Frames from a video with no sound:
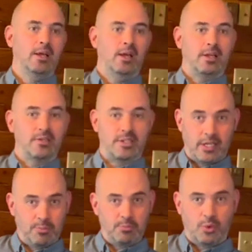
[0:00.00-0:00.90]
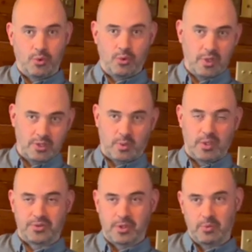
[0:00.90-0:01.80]
and Simon Moore as well.
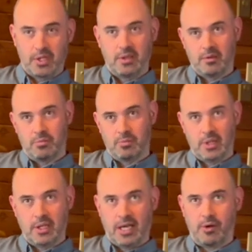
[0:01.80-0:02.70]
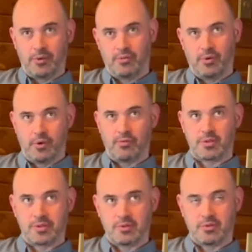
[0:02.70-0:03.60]
So we out of the four of
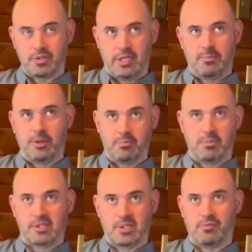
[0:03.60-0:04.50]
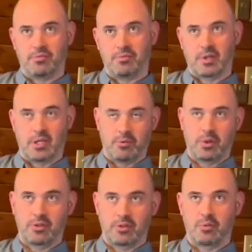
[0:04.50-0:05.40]
us, Simon and myself, kind of
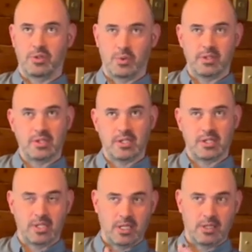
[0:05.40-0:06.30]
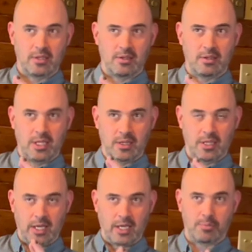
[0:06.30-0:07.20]
went through in 2016 in
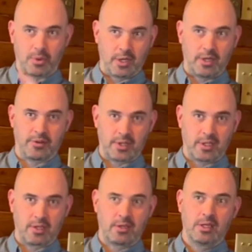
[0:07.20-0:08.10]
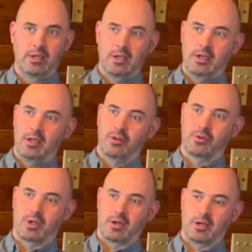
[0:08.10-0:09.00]
the April, and I think the
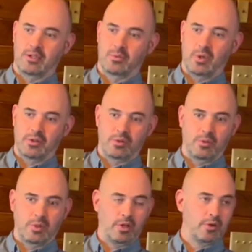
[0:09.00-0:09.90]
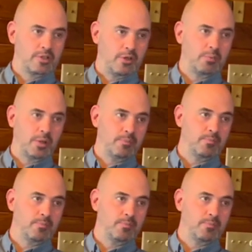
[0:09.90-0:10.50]
other guys went through in the October.